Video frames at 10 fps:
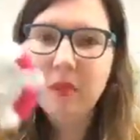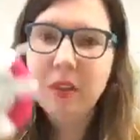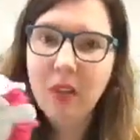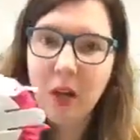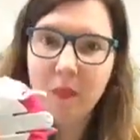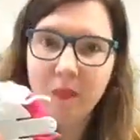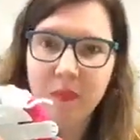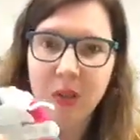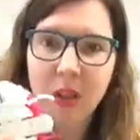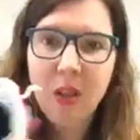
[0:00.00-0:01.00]
So
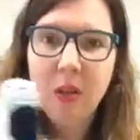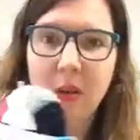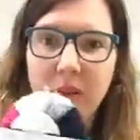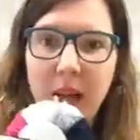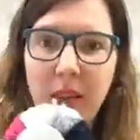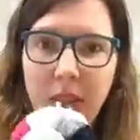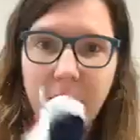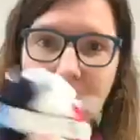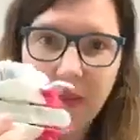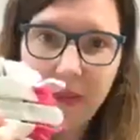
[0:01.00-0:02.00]
we've got
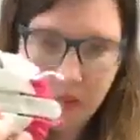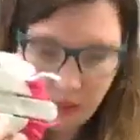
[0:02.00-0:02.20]
this.